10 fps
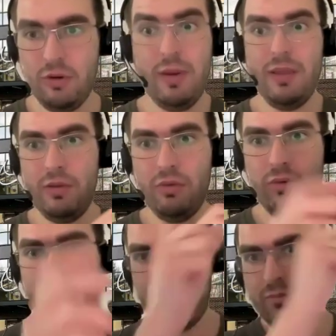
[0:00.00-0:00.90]
or maybe
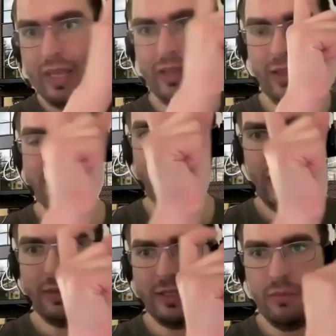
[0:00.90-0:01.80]
you have made a
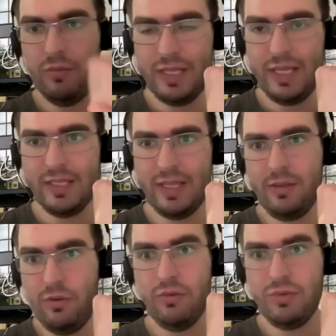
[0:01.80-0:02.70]
mistake with some of the keys and
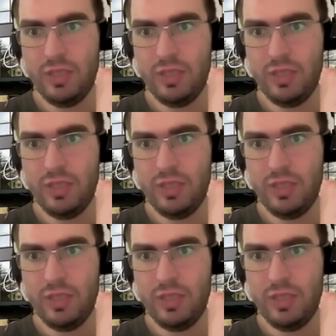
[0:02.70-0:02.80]
you are using